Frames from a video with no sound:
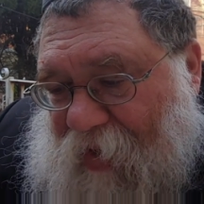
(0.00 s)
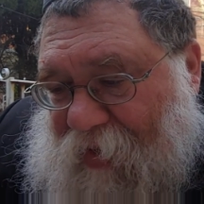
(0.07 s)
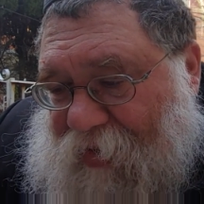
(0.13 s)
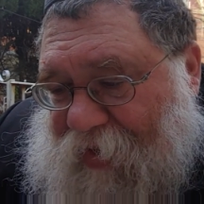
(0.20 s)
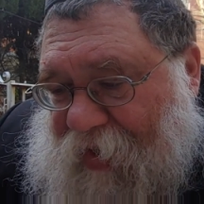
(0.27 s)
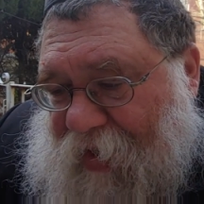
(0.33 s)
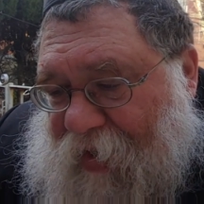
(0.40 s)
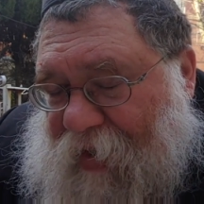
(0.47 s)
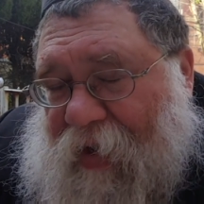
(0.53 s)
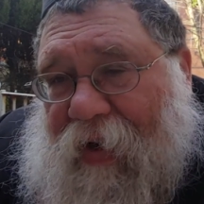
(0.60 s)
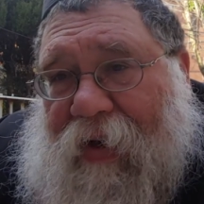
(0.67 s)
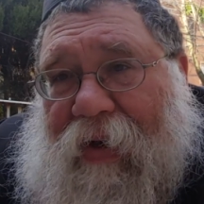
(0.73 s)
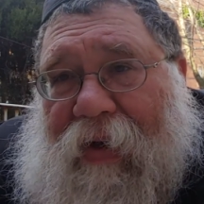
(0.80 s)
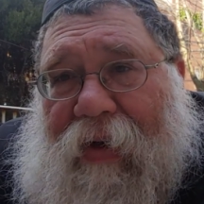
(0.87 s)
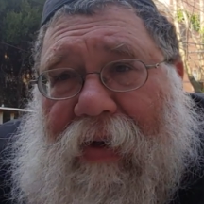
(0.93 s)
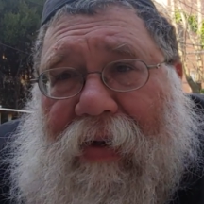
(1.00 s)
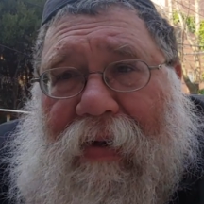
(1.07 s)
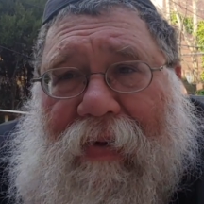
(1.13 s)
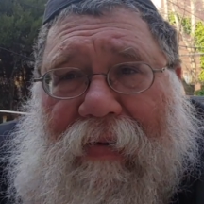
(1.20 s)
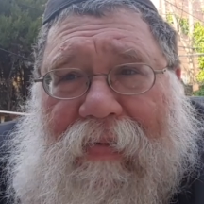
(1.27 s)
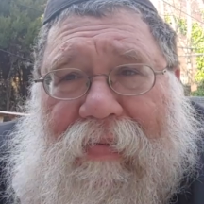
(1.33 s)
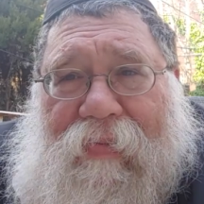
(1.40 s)
the
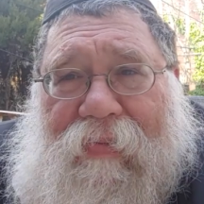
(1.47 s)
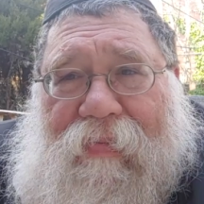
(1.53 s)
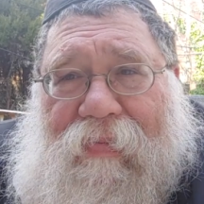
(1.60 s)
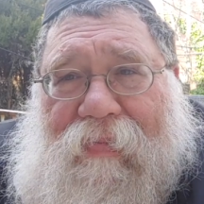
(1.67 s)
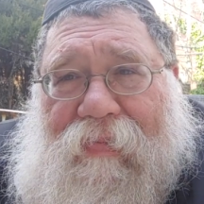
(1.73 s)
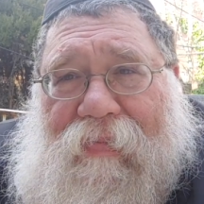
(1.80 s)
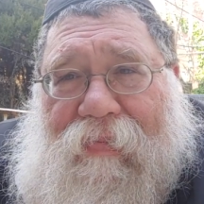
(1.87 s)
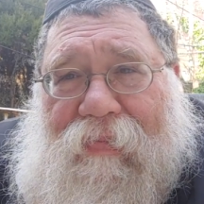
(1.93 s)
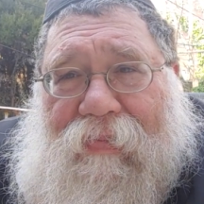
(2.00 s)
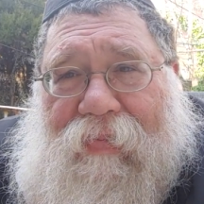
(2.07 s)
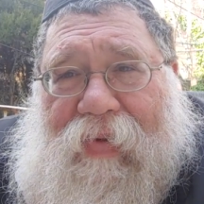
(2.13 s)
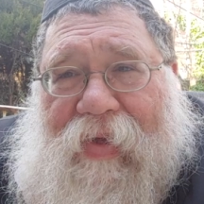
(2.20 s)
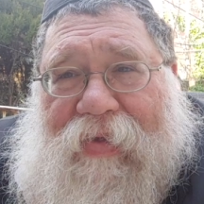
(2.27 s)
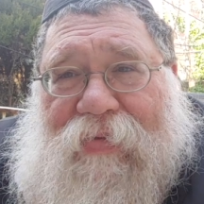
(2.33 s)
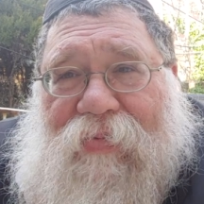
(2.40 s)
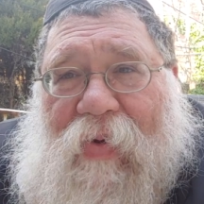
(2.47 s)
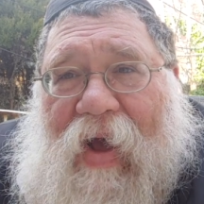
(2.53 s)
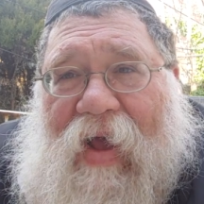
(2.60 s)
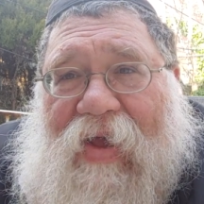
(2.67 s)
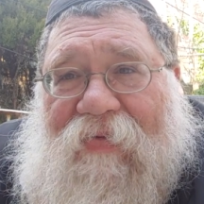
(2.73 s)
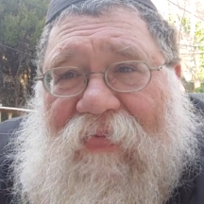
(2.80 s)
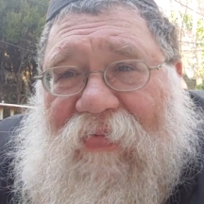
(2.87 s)
uh, his
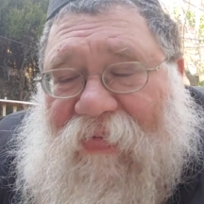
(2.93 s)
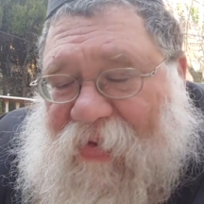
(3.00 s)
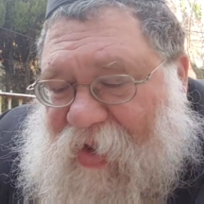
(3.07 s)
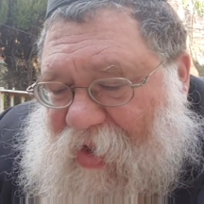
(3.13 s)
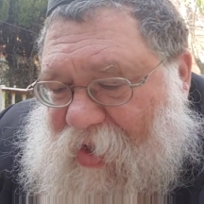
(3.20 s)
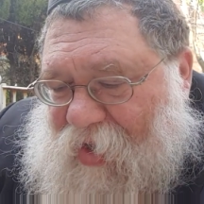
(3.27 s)
wife,